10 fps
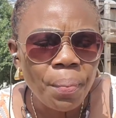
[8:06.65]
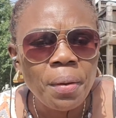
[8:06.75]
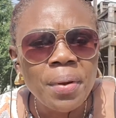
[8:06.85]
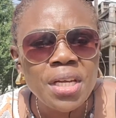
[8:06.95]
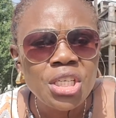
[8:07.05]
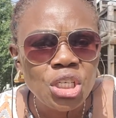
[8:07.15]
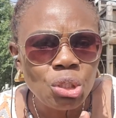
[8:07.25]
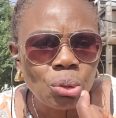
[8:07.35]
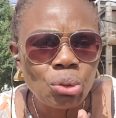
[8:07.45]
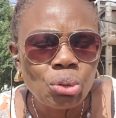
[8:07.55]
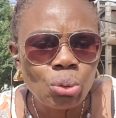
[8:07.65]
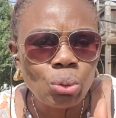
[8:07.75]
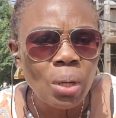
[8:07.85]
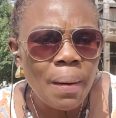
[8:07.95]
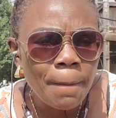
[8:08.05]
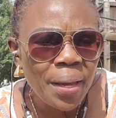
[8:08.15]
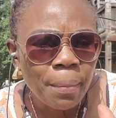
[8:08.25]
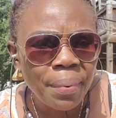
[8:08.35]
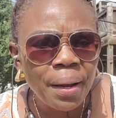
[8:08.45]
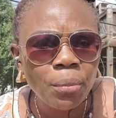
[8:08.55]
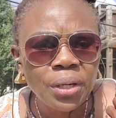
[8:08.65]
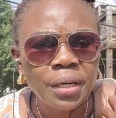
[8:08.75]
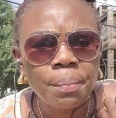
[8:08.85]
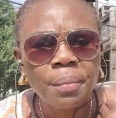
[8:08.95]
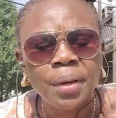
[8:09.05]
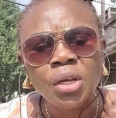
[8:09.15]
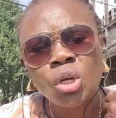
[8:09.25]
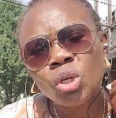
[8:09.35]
payment into 2 and make bi-monthly payment?